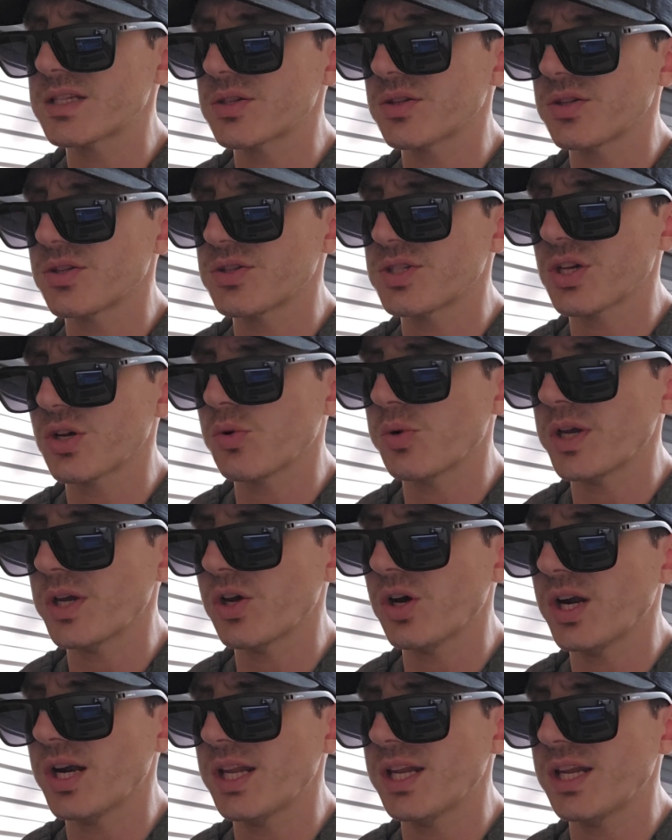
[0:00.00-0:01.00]
So there's a quick
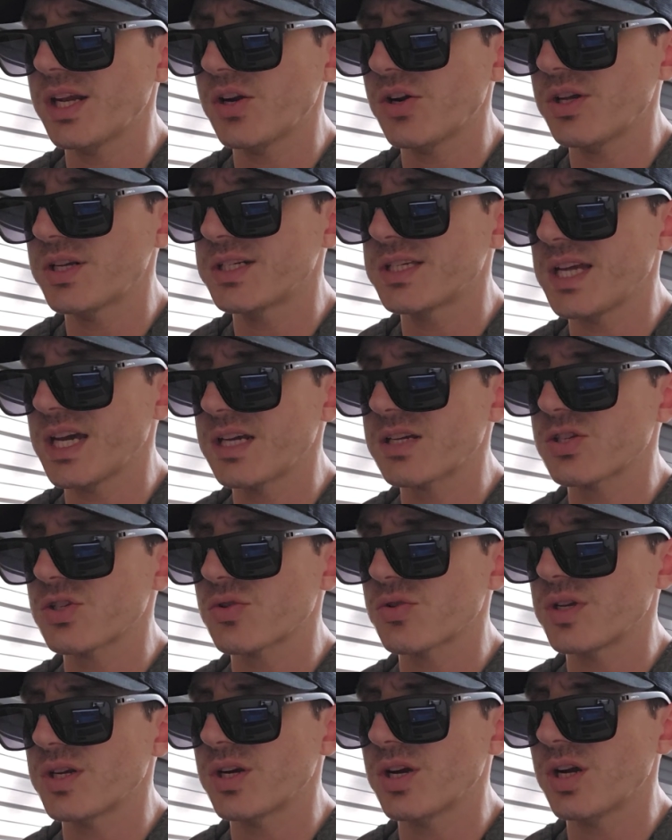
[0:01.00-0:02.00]
audit here on Dex
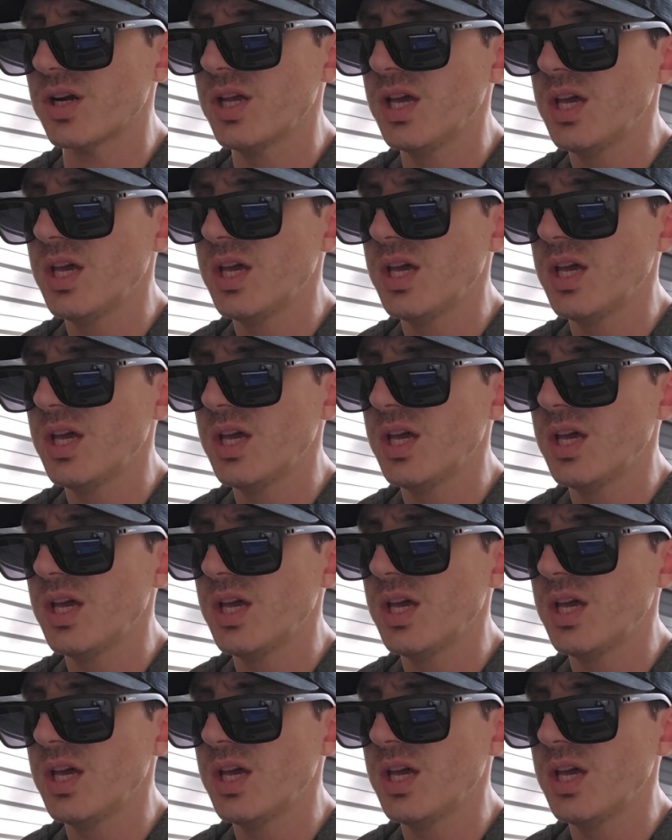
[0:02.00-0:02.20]
Screener.